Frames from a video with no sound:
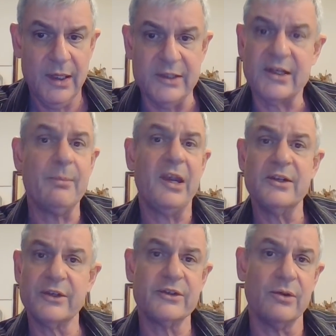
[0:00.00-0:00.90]
In some
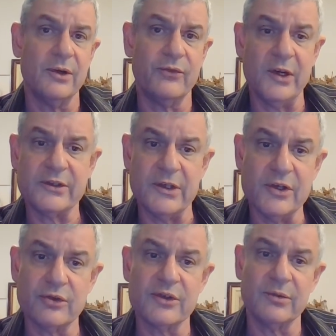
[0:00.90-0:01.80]
cases, you can fix the
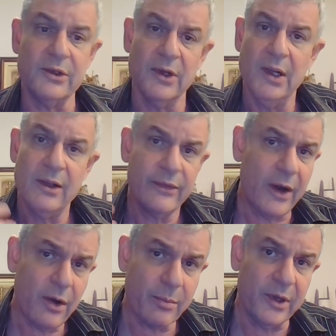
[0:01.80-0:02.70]
issues with
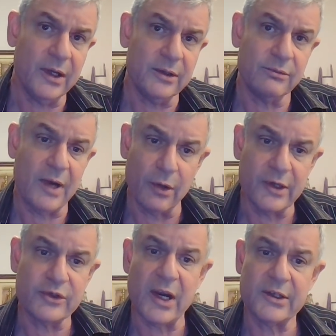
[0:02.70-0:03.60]
therapy and
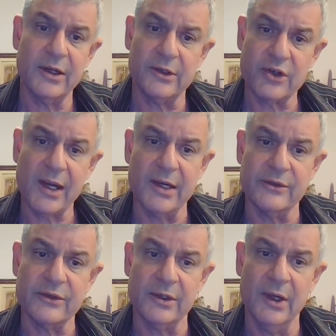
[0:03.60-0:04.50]
regular
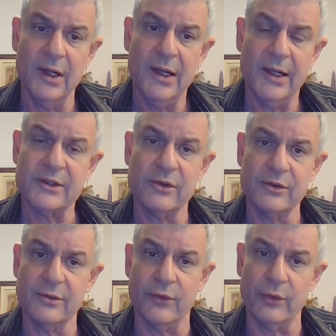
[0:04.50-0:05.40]
check-ins and so on
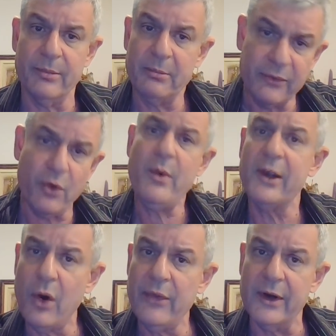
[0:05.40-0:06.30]
and so forth. But before we
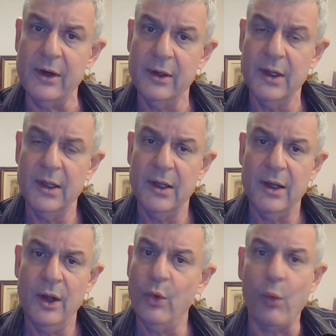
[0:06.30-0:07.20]
go there,
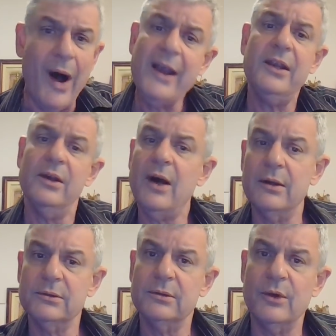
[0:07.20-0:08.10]
why
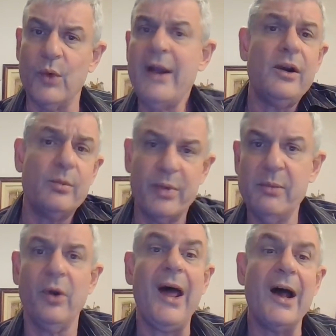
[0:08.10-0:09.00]
are
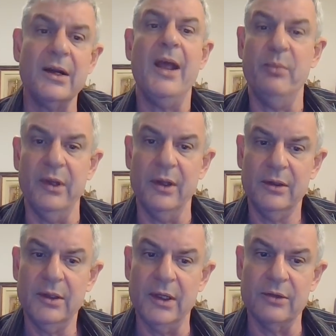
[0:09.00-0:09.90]
people unhappy
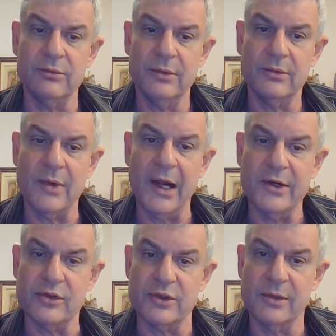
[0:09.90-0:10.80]
in
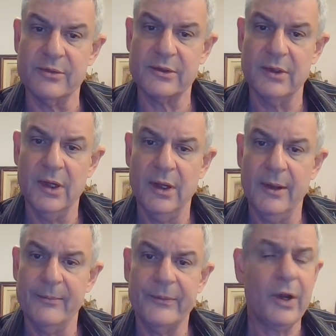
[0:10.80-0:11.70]
relationships?
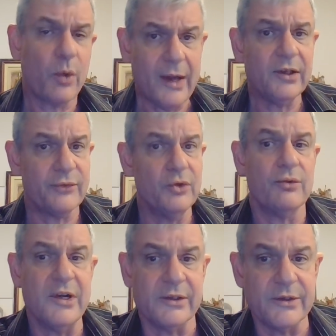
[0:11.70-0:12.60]
There are quite a few
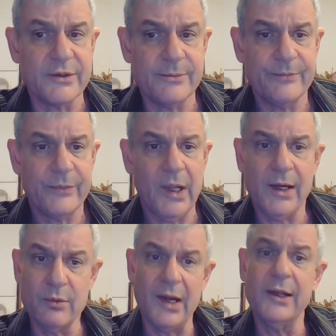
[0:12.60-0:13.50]
reasons,
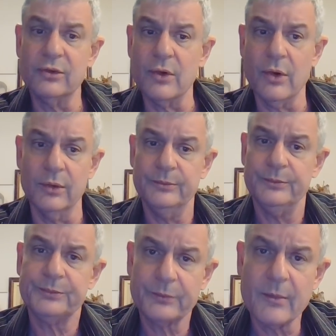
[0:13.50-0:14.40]
and I would like to
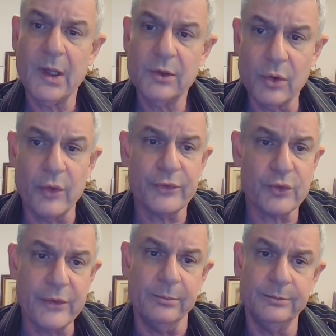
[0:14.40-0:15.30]
go
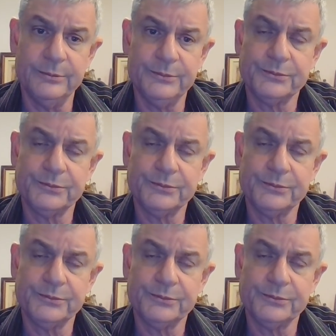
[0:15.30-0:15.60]
through them.